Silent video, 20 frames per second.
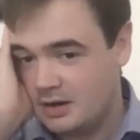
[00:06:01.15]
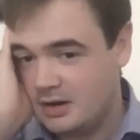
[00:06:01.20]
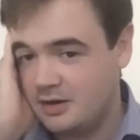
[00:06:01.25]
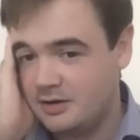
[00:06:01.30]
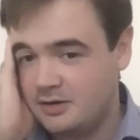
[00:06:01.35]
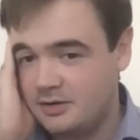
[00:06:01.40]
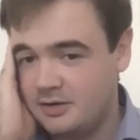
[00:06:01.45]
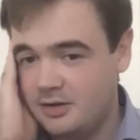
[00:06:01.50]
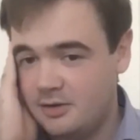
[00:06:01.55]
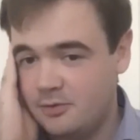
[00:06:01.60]

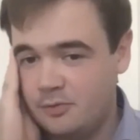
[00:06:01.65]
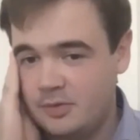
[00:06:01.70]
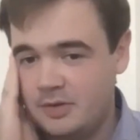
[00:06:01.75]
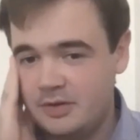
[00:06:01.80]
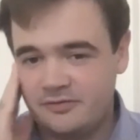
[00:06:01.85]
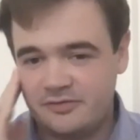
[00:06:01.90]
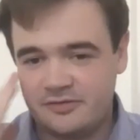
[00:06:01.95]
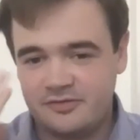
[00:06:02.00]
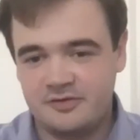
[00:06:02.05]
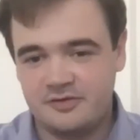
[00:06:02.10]
And it will be
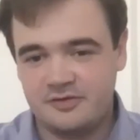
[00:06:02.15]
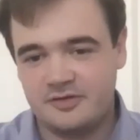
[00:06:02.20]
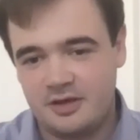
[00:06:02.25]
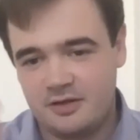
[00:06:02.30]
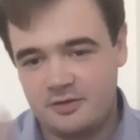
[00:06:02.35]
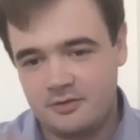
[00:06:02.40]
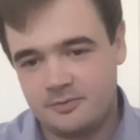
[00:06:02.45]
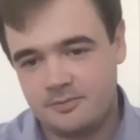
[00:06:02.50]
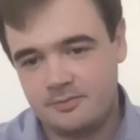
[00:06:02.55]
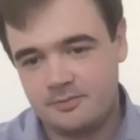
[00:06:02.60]
interesting to
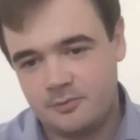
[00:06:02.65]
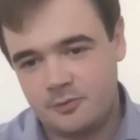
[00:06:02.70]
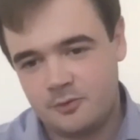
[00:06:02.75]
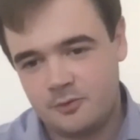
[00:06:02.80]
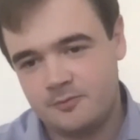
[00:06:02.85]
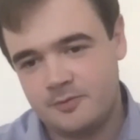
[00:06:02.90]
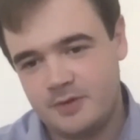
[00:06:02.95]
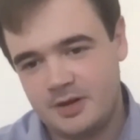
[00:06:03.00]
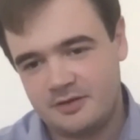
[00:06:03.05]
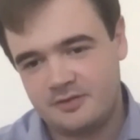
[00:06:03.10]
get your
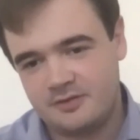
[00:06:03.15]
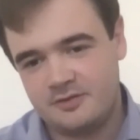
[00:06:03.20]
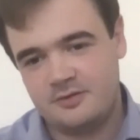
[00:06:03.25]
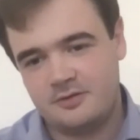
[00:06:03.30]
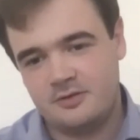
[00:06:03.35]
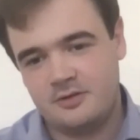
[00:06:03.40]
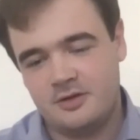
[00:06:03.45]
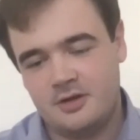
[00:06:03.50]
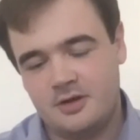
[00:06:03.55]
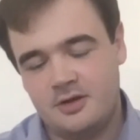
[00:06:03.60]
sort of next,